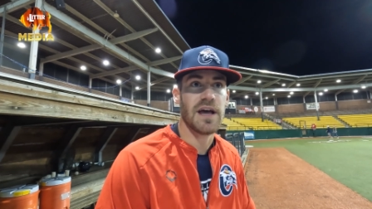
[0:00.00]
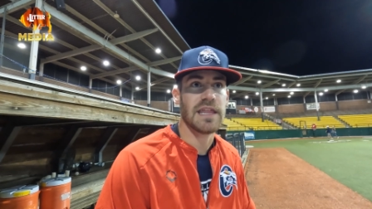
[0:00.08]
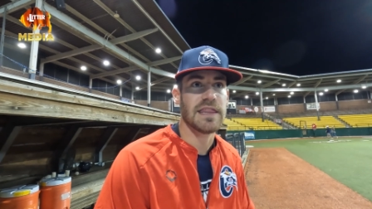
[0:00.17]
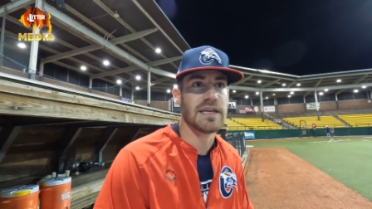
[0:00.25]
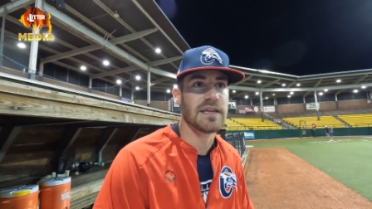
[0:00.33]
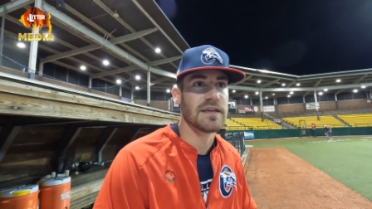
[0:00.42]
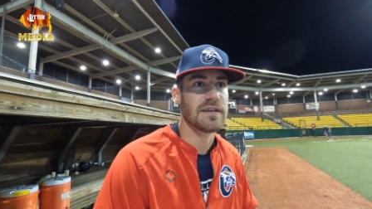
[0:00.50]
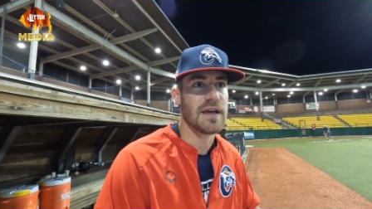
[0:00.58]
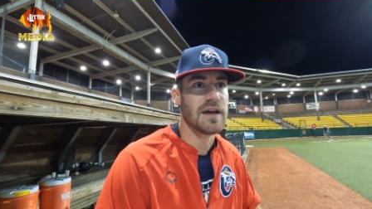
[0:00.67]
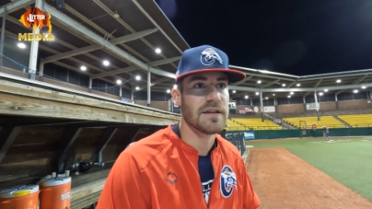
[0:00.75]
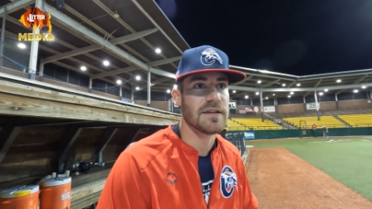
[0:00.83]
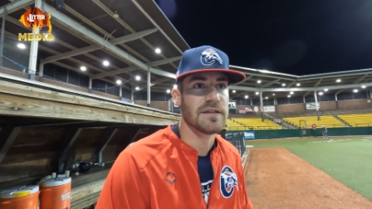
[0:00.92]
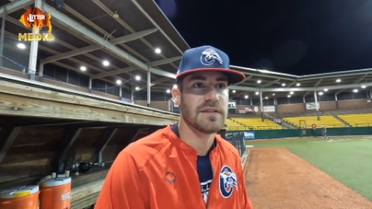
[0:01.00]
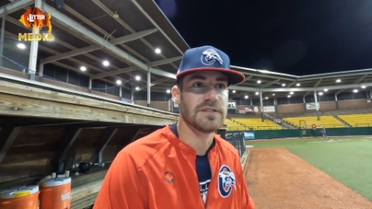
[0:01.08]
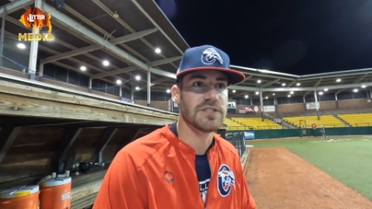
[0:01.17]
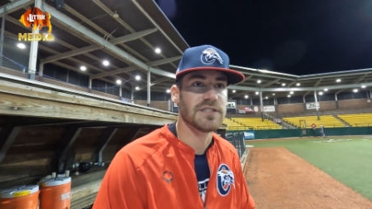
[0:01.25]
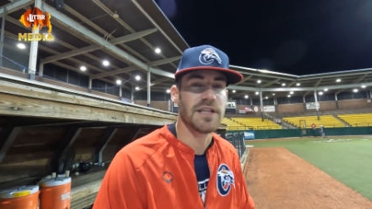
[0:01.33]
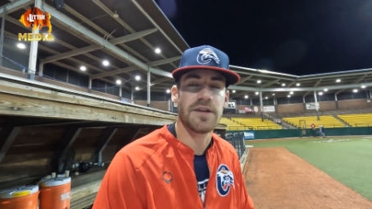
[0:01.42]
I think it kind of
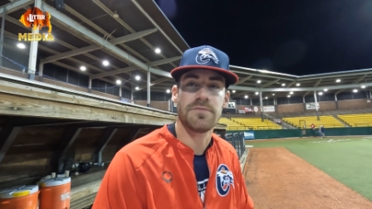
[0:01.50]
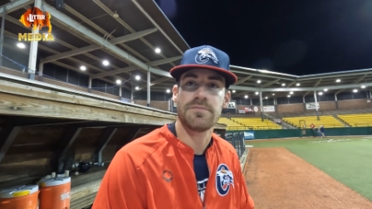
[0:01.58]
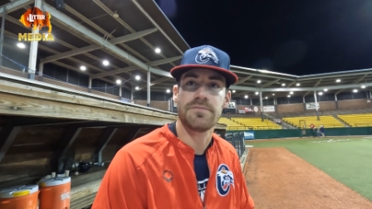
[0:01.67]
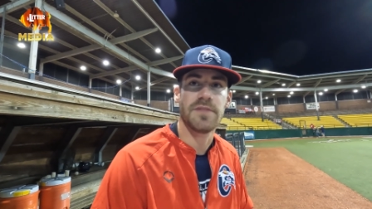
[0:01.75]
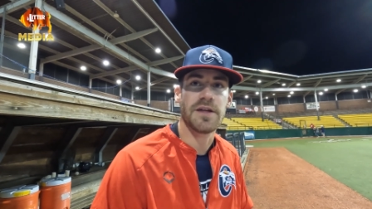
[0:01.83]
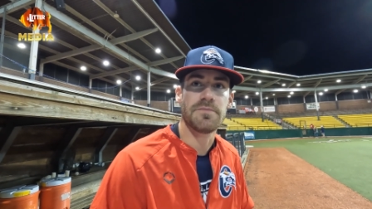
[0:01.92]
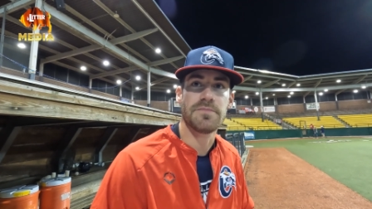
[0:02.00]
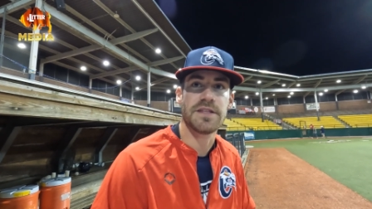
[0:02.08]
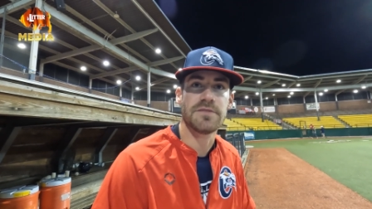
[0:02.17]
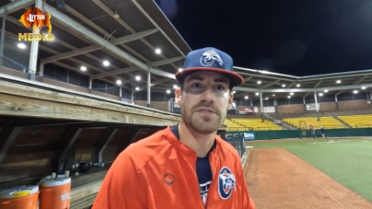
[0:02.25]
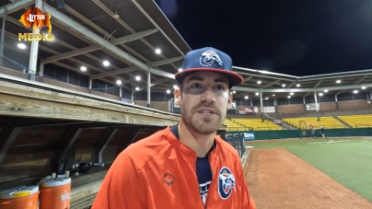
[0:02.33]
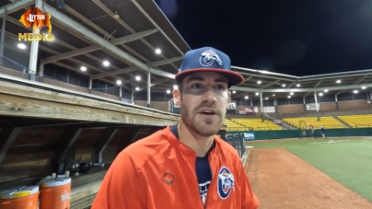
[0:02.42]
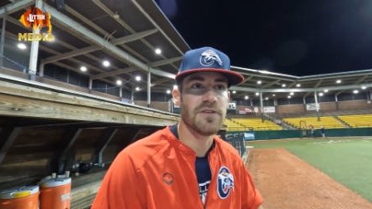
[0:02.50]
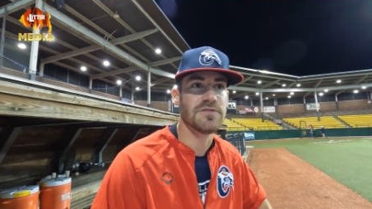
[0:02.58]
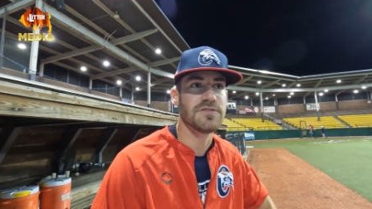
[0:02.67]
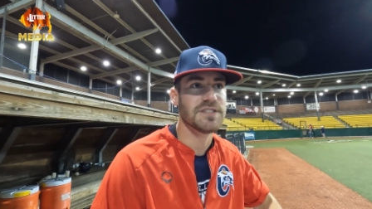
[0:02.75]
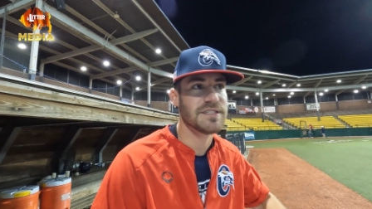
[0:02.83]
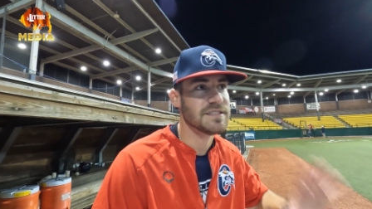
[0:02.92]
just let them let them be
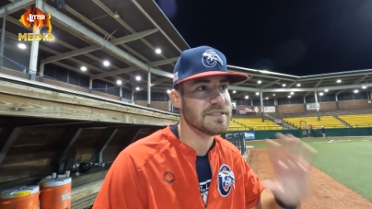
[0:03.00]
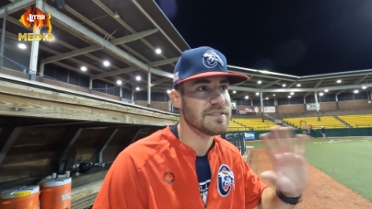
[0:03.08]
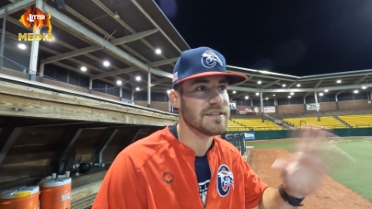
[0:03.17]
themselves and,